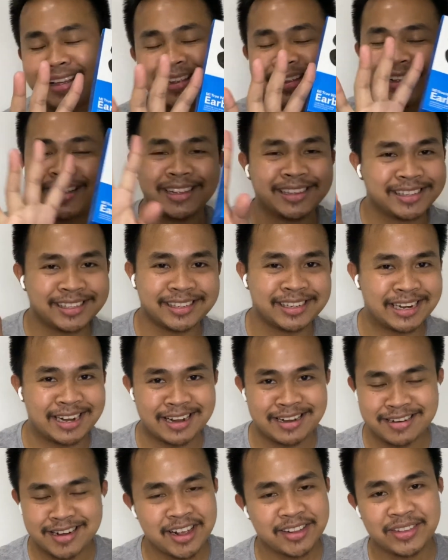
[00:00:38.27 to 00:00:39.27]
It's
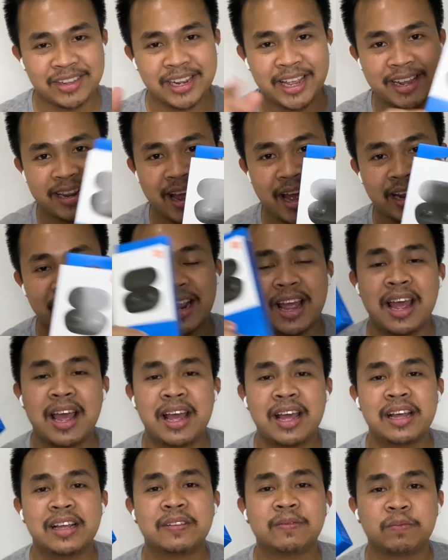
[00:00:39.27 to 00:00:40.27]
nothing like that,
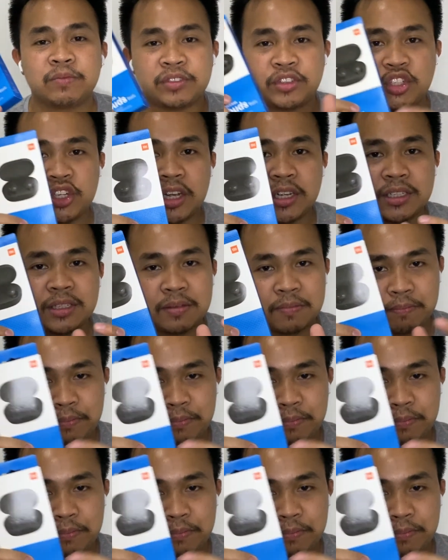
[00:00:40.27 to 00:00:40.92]
just